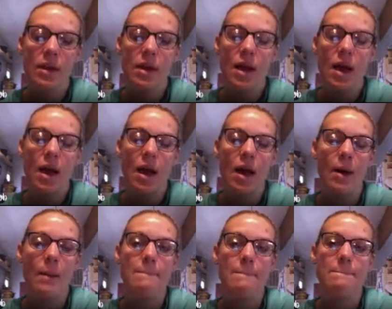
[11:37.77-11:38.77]

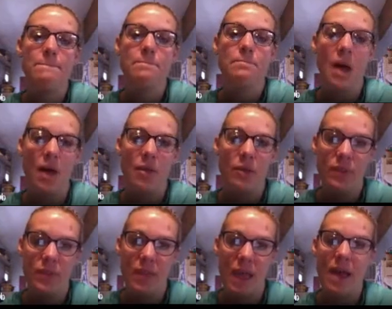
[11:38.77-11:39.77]
But other than
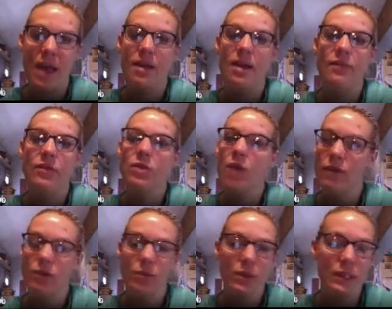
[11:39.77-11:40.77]
that, if you have your
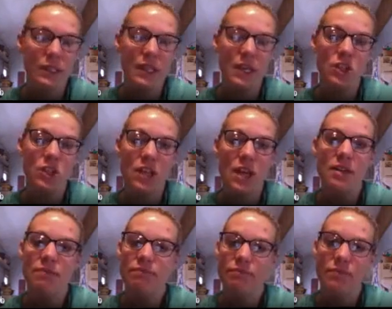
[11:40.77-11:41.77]
presentation done,
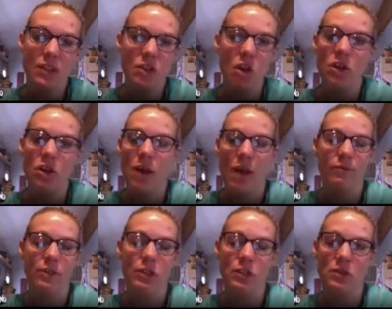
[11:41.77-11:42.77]
that's all you have for
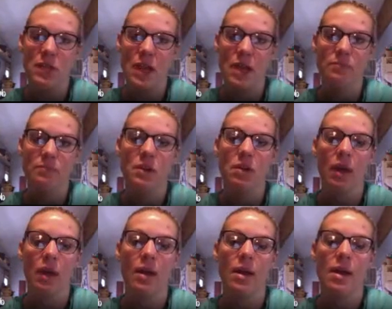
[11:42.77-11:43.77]
Tuesday.
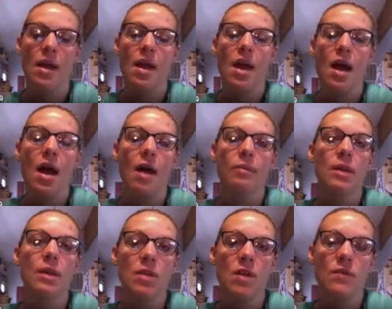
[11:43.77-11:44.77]
Okay. Let me
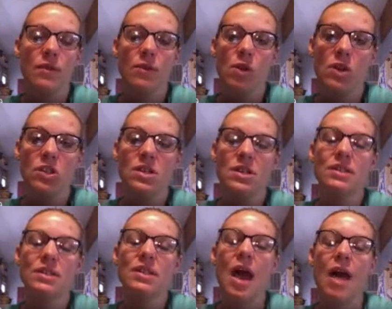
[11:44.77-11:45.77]
know if you have questions.
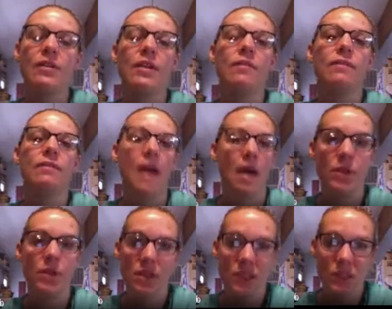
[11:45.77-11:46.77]
Have a
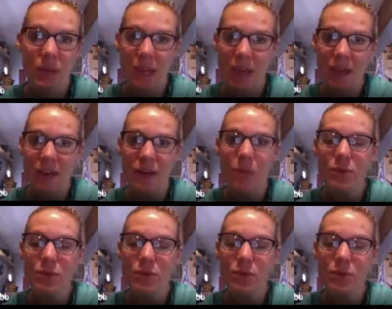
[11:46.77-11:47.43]
fabulous weekend. I won't